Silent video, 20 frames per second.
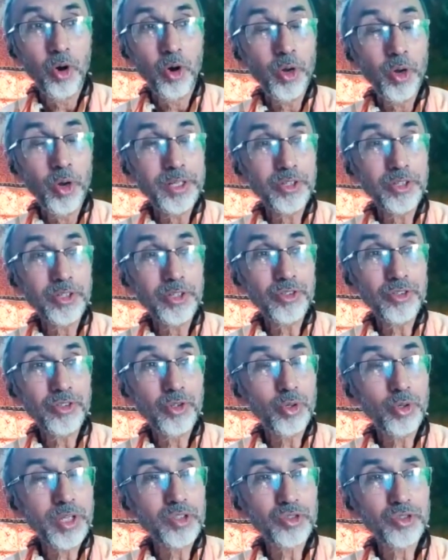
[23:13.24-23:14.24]
It is
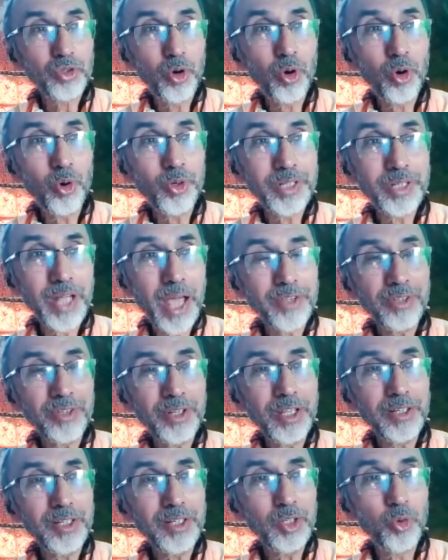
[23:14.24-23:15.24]
looking so
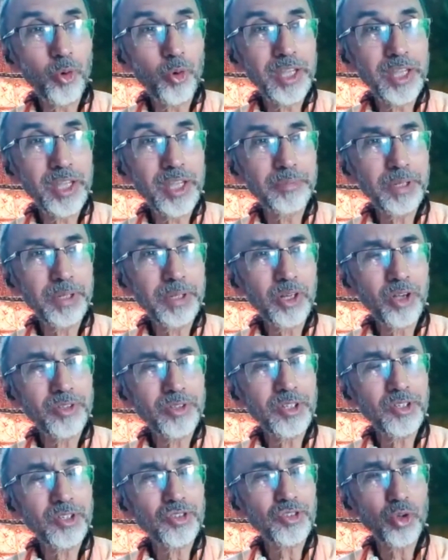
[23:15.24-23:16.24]
dazzlingly white because
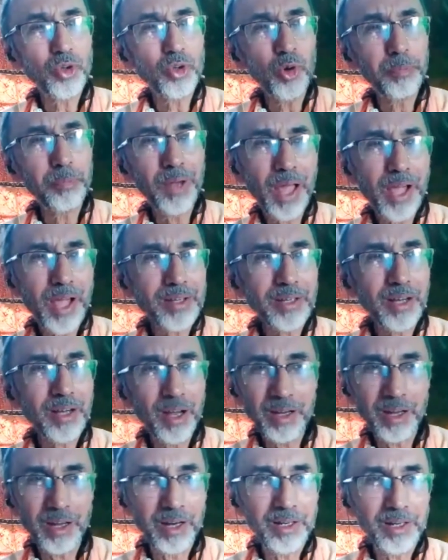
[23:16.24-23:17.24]
it is so black
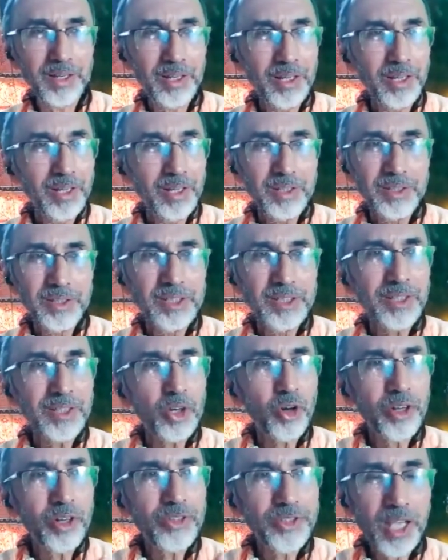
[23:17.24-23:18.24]
color. These are
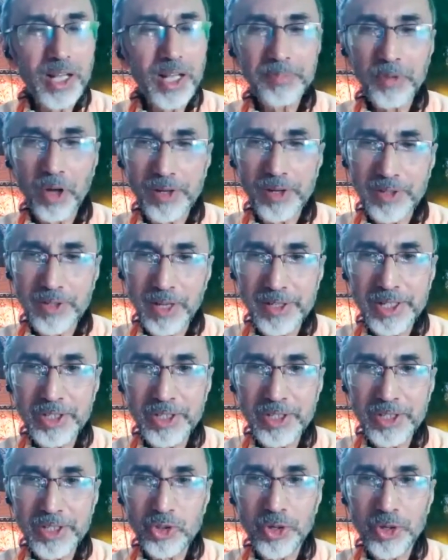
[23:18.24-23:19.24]
all
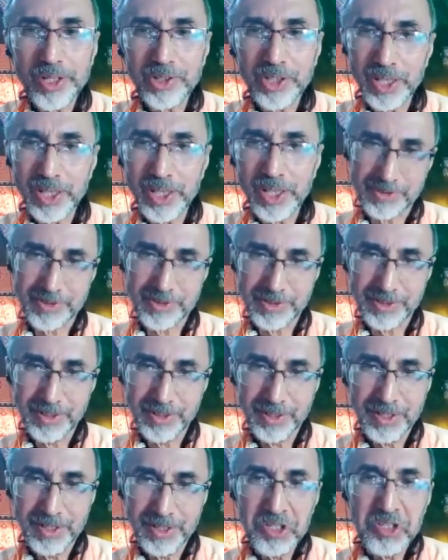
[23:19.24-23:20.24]
self-contradictory things.
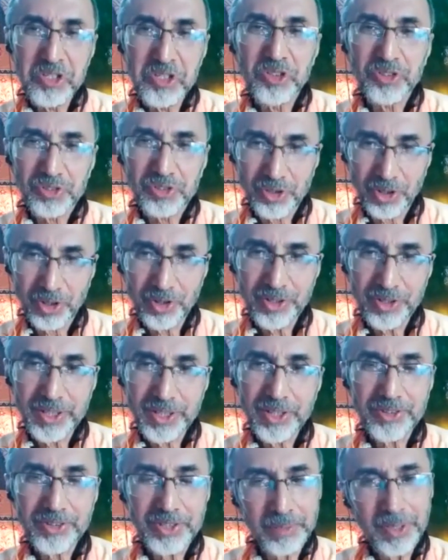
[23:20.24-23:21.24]
So in
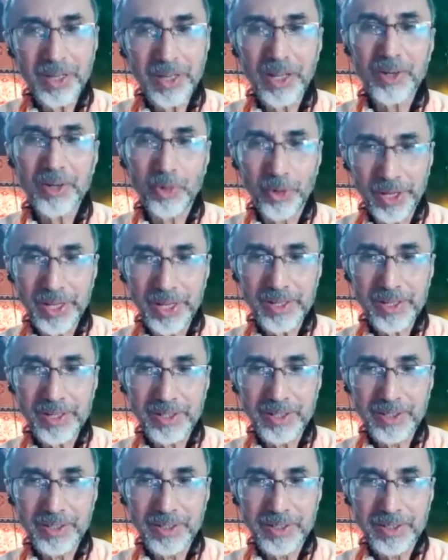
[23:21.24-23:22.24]
a similar way,
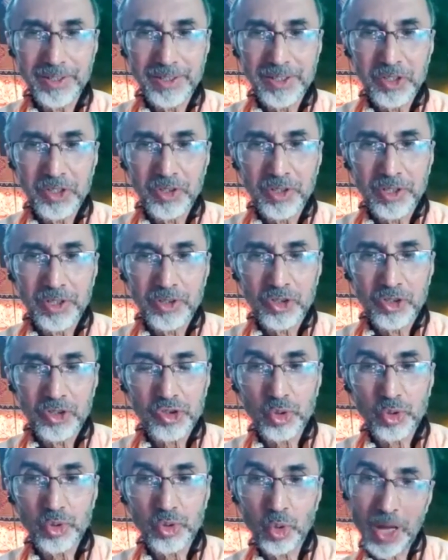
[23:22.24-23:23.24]

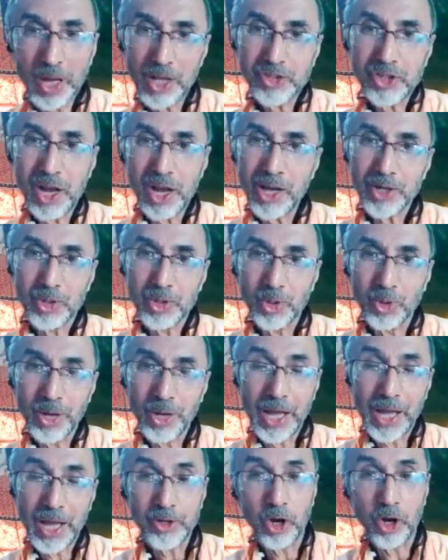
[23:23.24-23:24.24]
su-durācāro
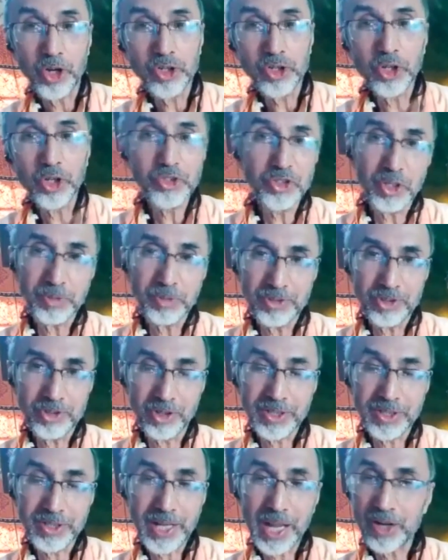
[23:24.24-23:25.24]
and ananya
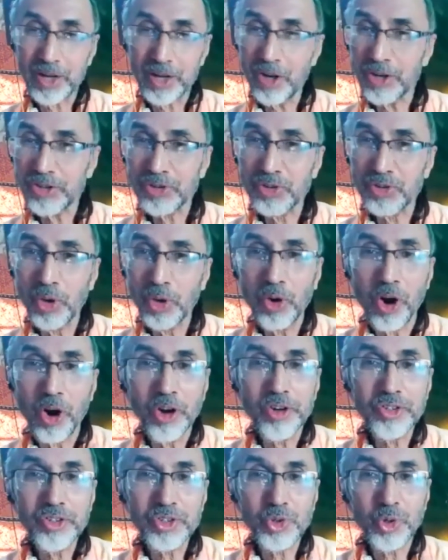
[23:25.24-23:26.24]
bhajan cannot go
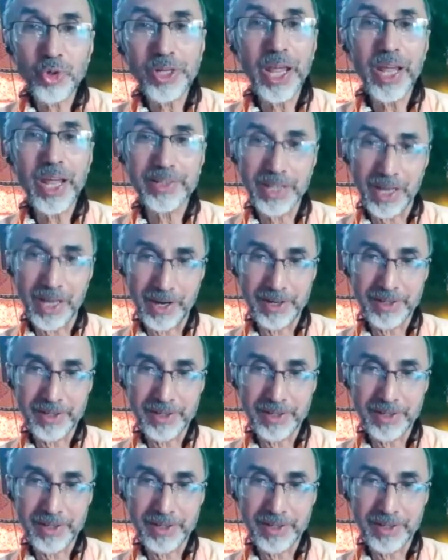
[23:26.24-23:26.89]
on together.